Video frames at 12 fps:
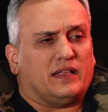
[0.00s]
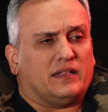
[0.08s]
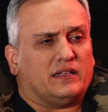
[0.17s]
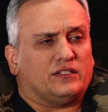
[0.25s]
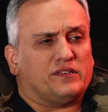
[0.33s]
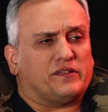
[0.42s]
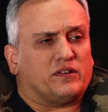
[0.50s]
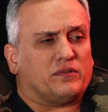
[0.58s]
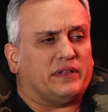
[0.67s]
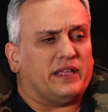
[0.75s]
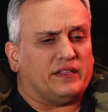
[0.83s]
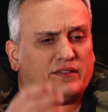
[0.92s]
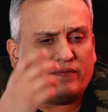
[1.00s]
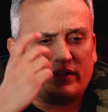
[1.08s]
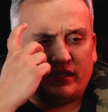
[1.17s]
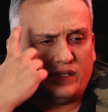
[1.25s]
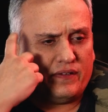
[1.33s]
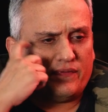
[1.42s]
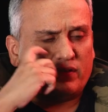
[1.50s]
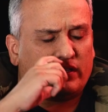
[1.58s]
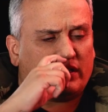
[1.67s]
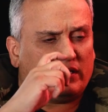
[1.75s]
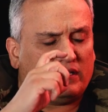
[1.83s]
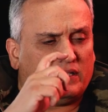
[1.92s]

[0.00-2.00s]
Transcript: And it just creates a very different